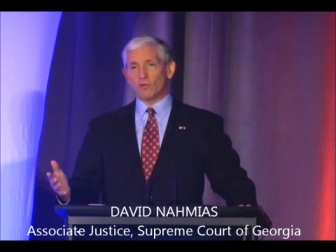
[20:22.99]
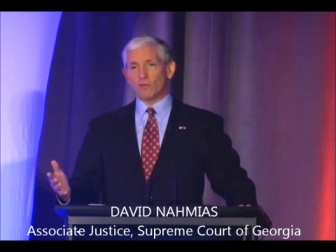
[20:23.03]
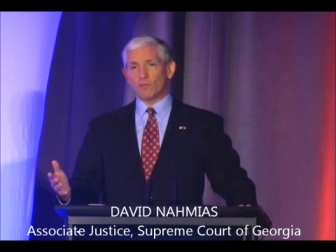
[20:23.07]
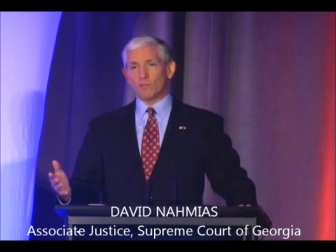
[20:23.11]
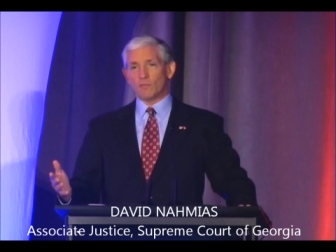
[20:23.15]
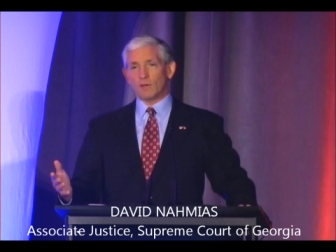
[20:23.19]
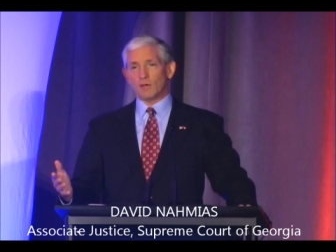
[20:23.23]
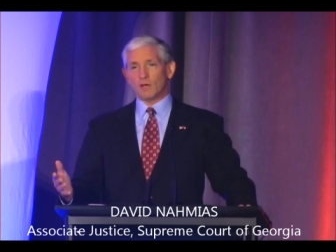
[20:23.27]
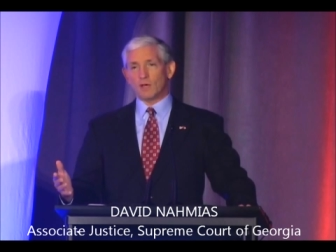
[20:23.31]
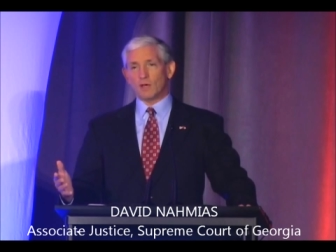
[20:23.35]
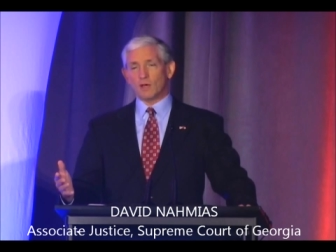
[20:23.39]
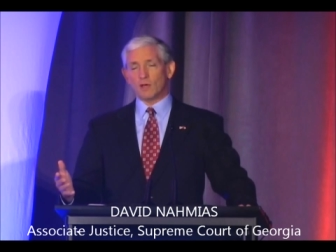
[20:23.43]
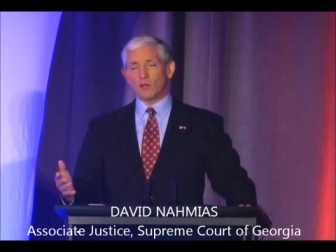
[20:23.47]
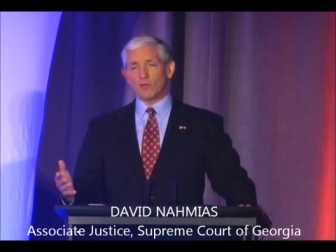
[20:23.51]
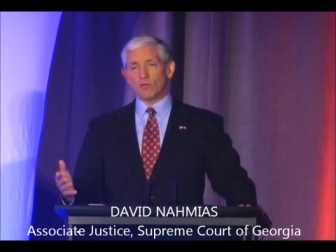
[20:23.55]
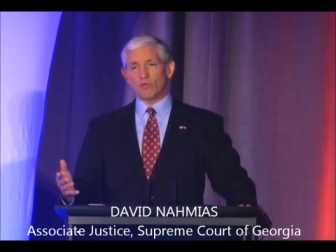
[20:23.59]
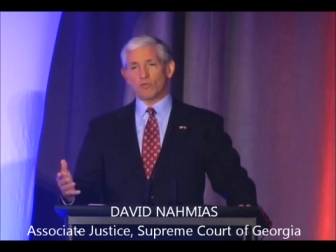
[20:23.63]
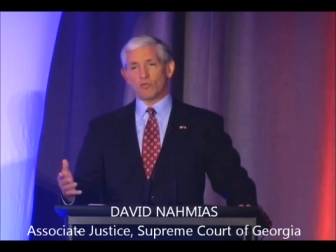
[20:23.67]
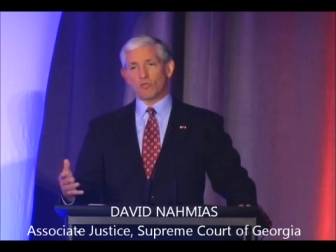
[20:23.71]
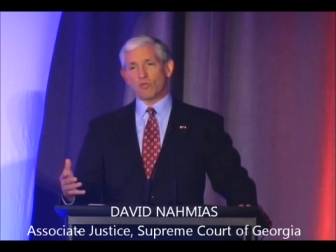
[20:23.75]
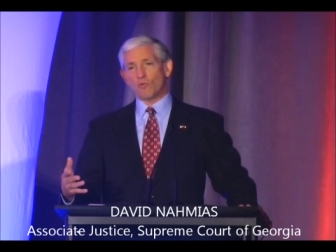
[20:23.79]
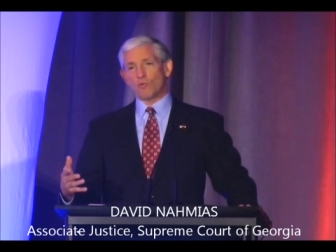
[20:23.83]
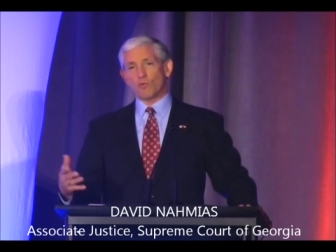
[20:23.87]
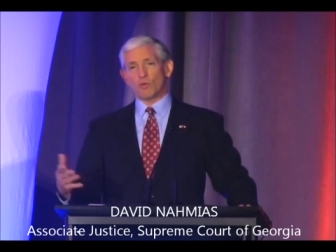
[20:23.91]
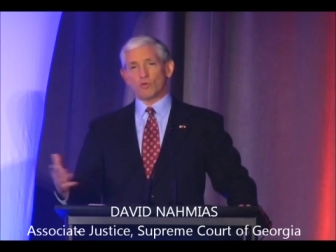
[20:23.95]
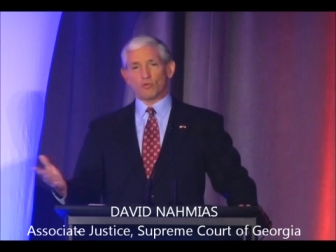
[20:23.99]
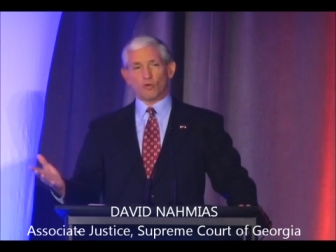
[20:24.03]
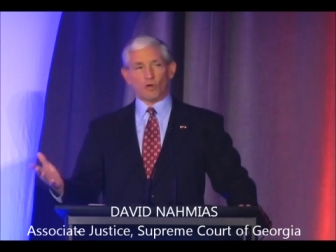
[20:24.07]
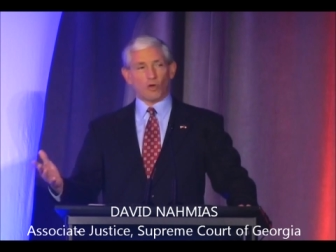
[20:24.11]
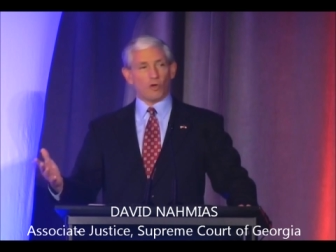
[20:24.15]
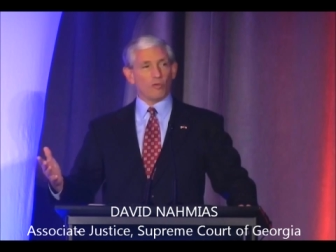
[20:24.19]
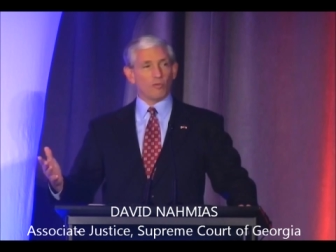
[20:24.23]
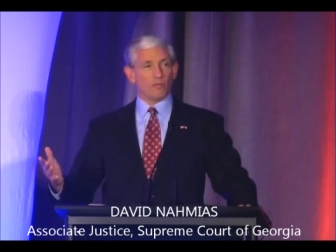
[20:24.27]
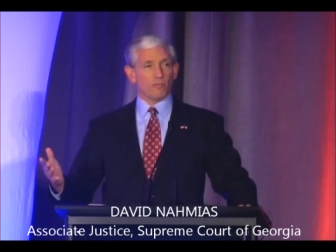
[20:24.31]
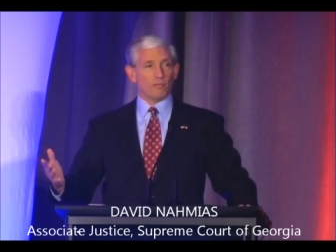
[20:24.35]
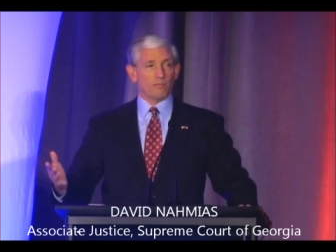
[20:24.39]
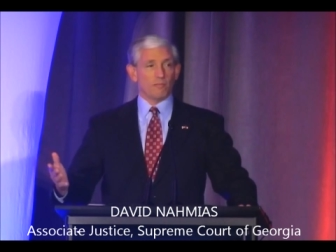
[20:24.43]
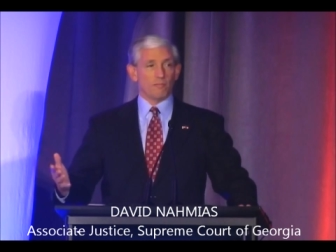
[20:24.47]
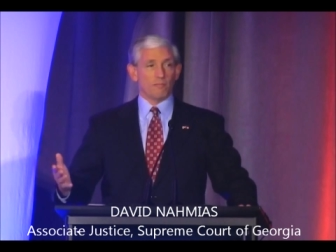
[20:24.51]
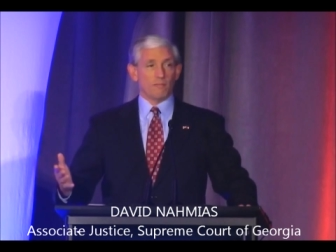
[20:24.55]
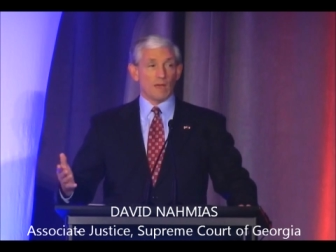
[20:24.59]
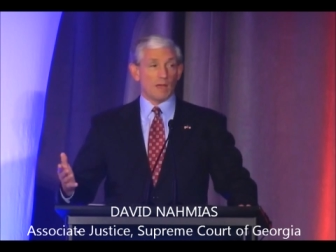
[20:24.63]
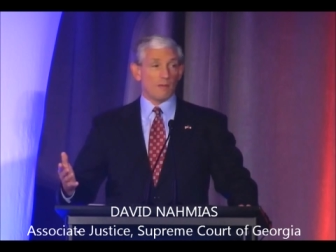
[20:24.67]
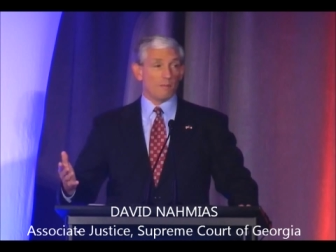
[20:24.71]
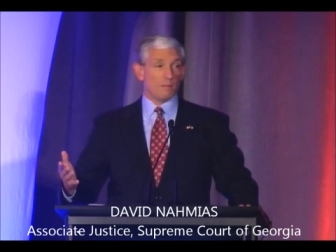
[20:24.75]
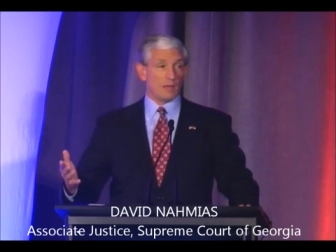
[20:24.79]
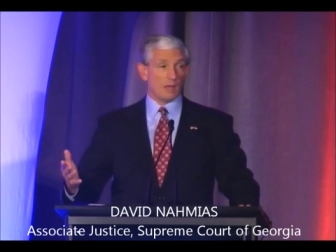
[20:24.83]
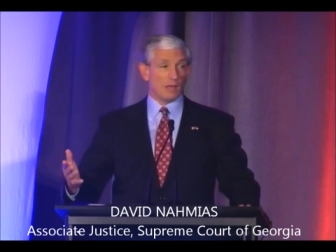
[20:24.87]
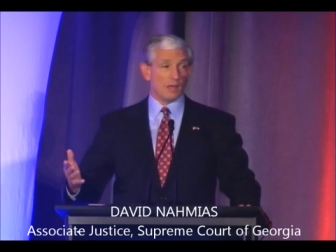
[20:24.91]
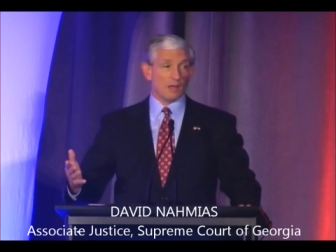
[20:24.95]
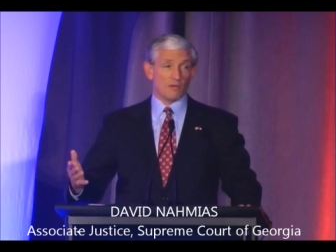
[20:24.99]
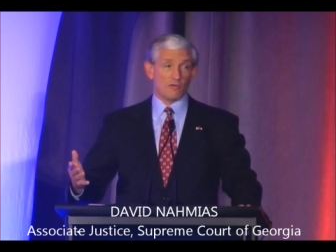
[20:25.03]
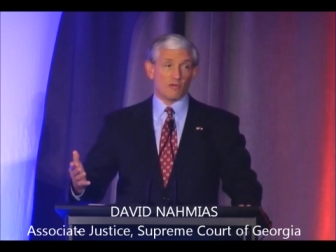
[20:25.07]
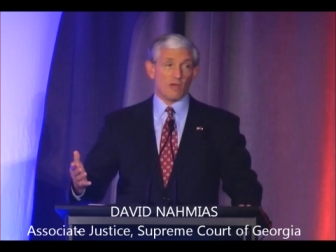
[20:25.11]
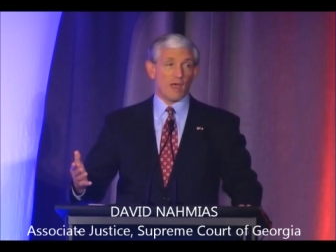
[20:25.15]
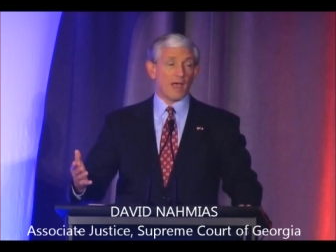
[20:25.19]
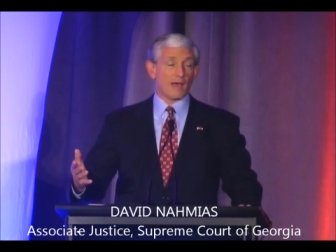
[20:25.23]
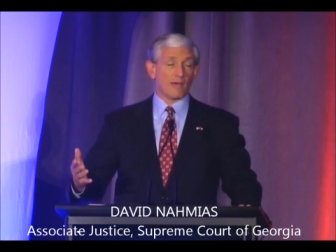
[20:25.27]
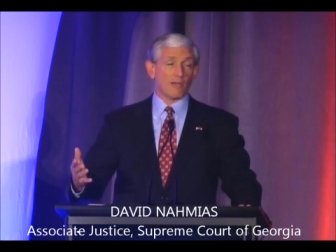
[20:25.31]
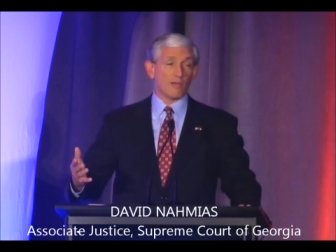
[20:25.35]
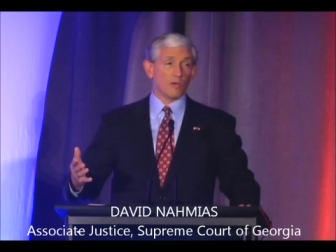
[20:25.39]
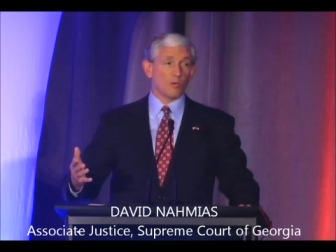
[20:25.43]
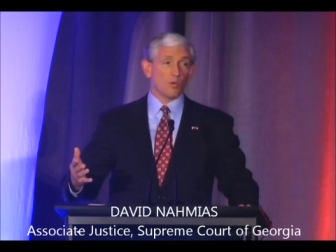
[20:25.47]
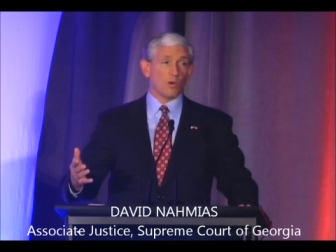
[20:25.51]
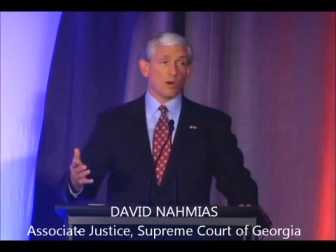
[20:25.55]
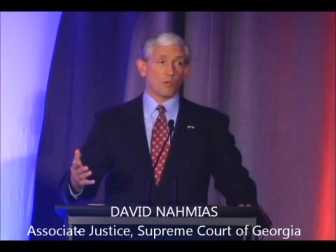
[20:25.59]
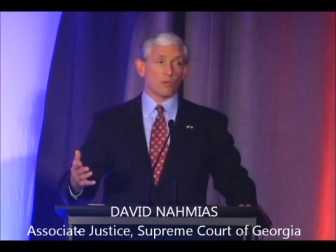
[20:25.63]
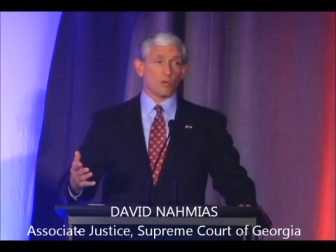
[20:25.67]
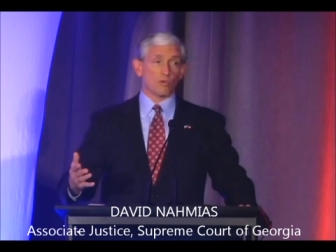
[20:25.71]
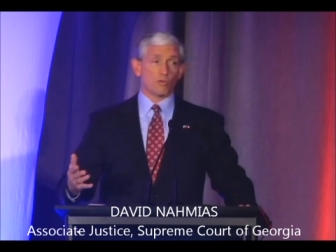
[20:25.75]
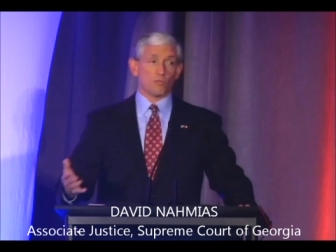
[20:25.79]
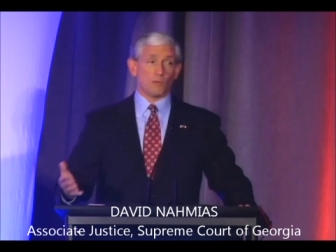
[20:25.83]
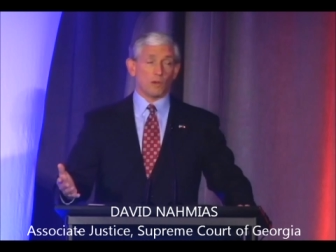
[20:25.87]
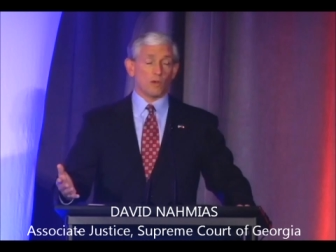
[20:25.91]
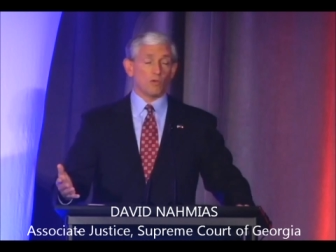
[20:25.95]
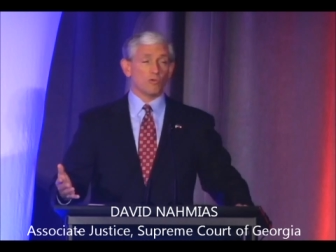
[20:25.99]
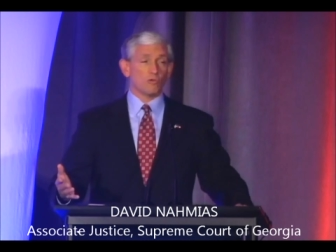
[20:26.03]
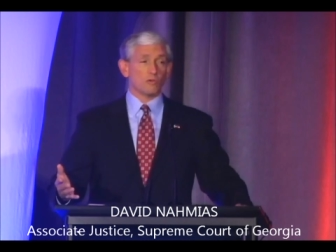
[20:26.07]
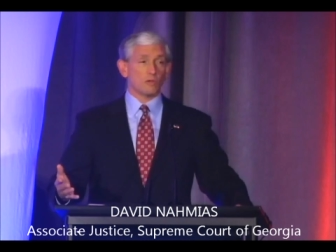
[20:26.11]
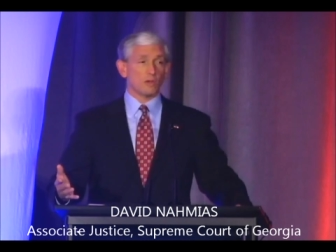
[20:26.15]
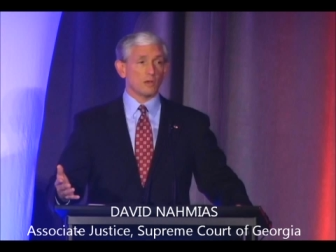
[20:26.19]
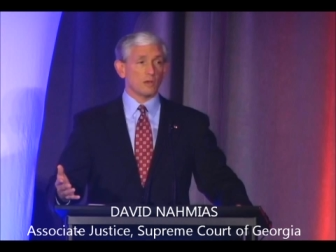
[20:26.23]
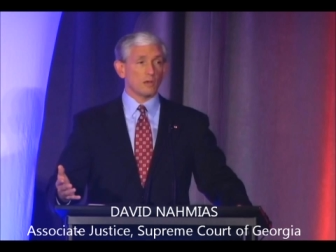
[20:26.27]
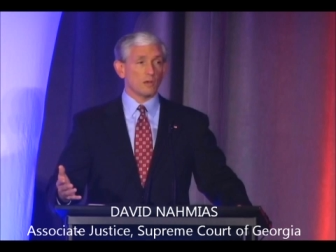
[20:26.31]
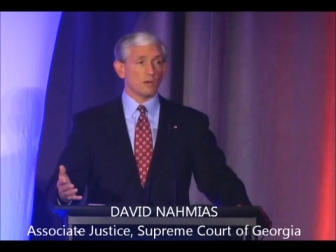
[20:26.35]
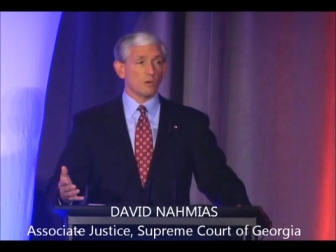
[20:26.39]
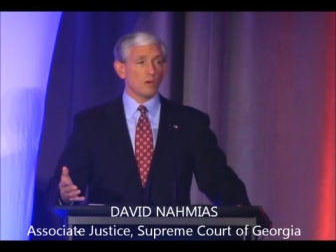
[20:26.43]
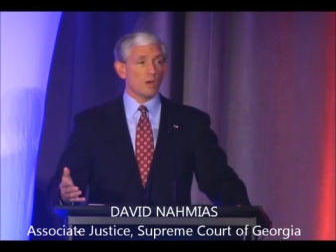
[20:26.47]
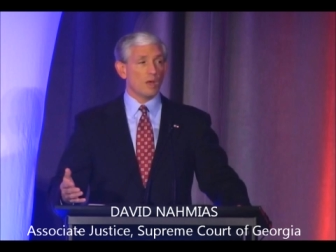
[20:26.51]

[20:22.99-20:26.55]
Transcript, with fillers: because the result may be exactly what we're supposed to do.